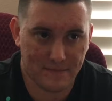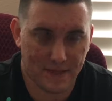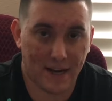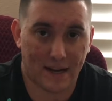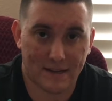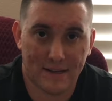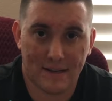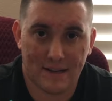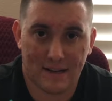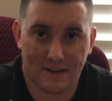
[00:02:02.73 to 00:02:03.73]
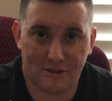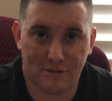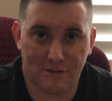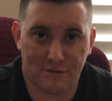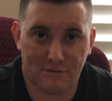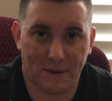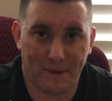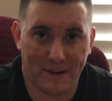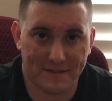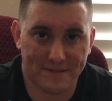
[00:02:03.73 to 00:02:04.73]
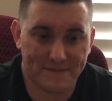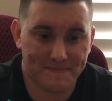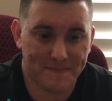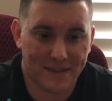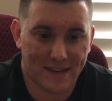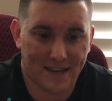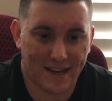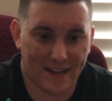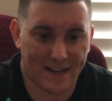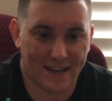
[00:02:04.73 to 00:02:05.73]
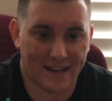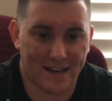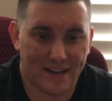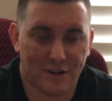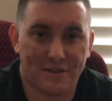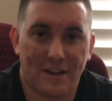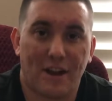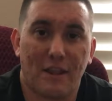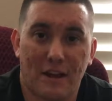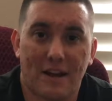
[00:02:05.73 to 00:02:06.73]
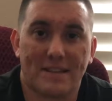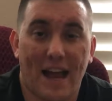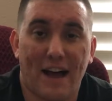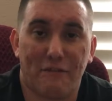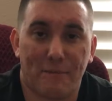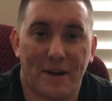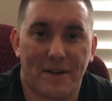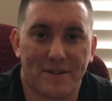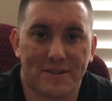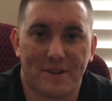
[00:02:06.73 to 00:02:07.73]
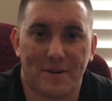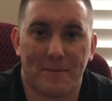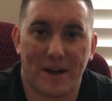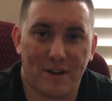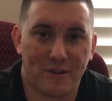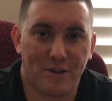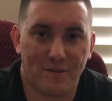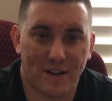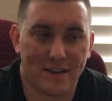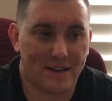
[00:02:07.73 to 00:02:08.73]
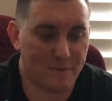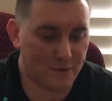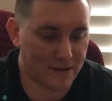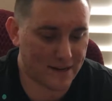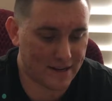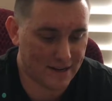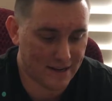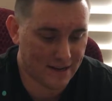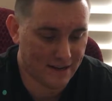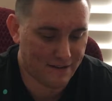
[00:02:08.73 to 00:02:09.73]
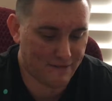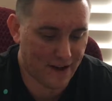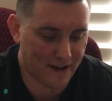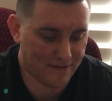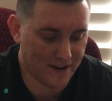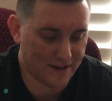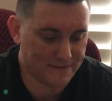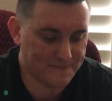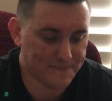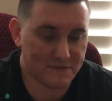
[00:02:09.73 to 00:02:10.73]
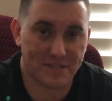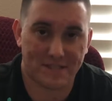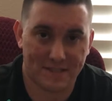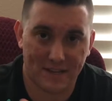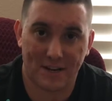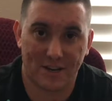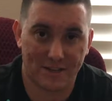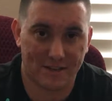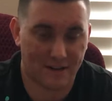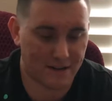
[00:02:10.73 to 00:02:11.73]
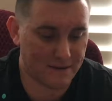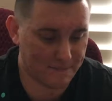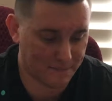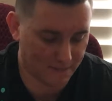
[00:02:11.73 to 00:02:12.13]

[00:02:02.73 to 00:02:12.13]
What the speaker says: Yeah, I was 220 pounds. And turns out I lost half a pound, so I'm down to 219.5 now, which is a good start.